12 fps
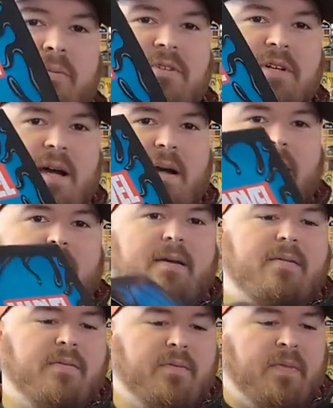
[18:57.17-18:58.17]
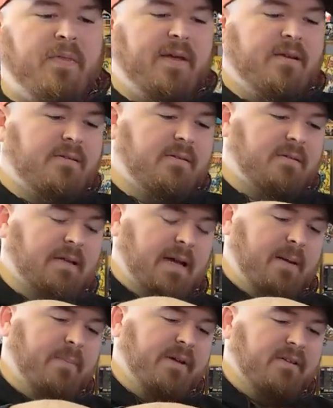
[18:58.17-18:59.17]
which I
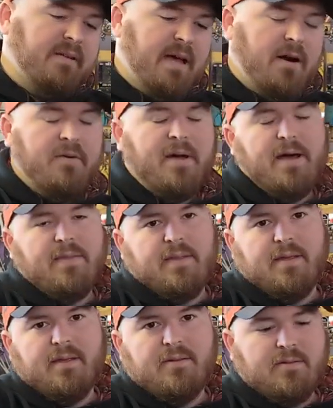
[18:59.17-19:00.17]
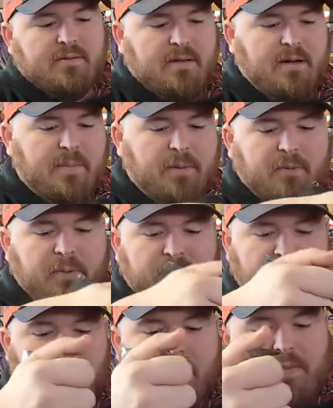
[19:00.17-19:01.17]
missed out on these. I really
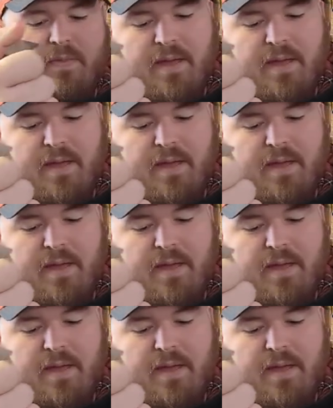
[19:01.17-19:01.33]
wasn't going